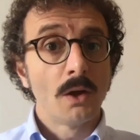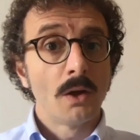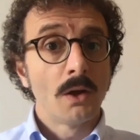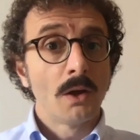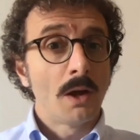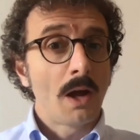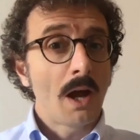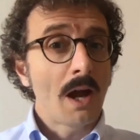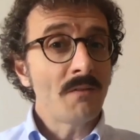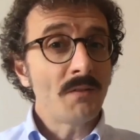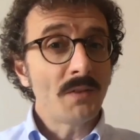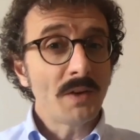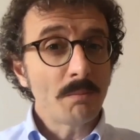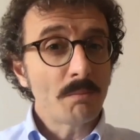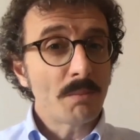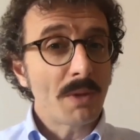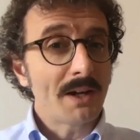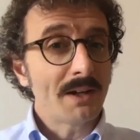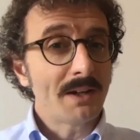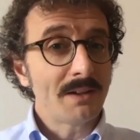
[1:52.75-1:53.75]

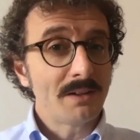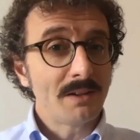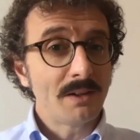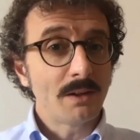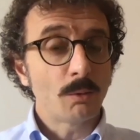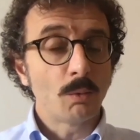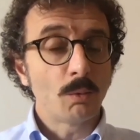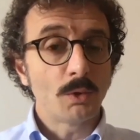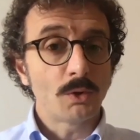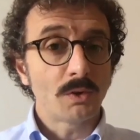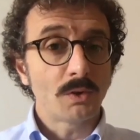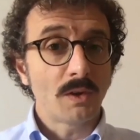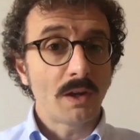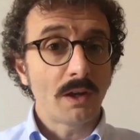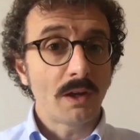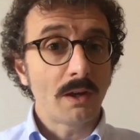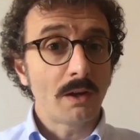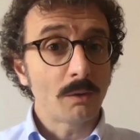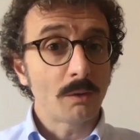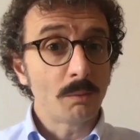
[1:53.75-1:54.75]
Everybody there was
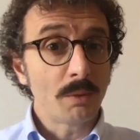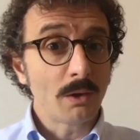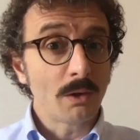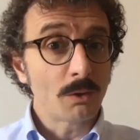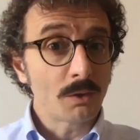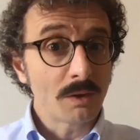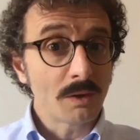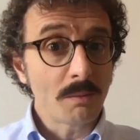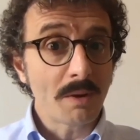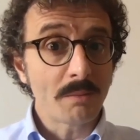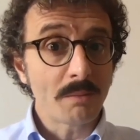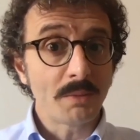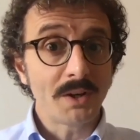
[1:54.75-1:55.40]
scared because remember,